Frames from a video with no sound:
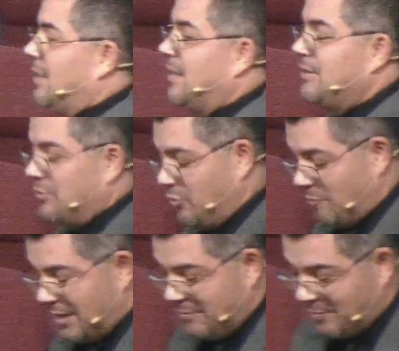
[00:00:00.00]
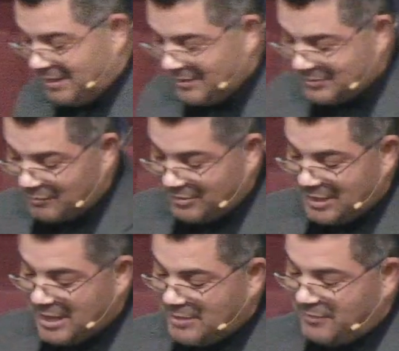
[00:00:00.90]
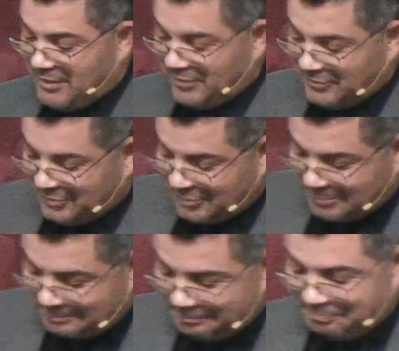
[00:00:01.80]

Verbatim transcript: then you might be a Seventh day Adventist.